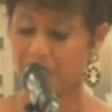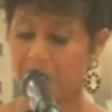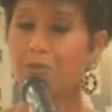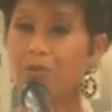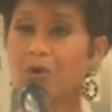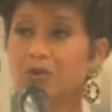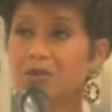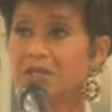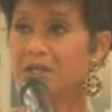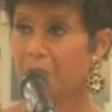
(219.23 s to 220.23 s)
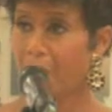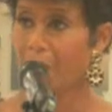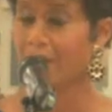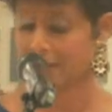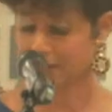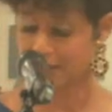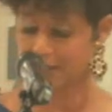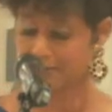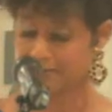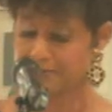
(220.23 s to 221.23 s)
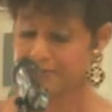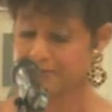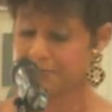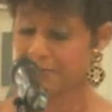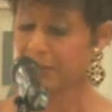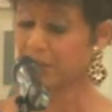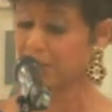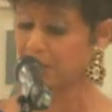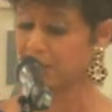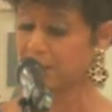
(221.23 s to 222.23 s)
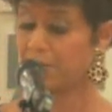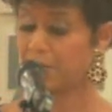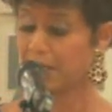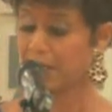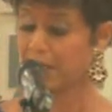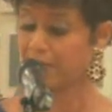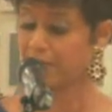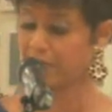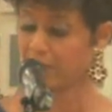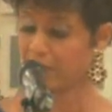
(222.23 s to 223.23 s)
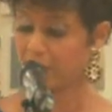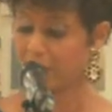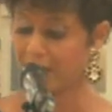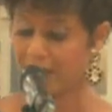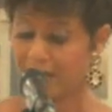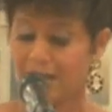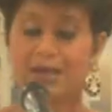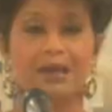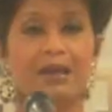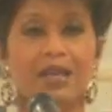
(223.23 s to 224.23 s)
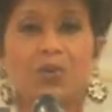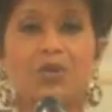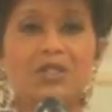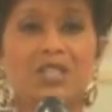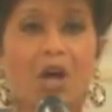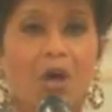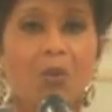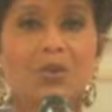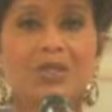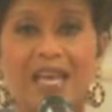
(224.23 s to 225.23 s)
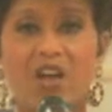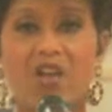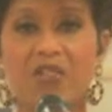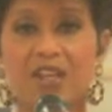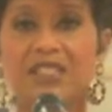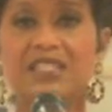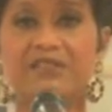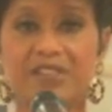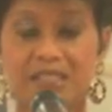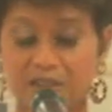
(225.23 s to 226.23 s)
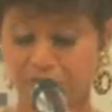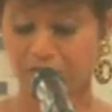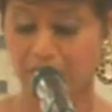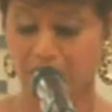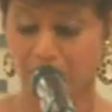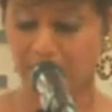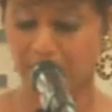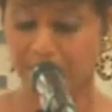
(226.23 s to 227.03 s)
Most importantly, by releasing the body cam video, it will tone down the divisive rhetoric.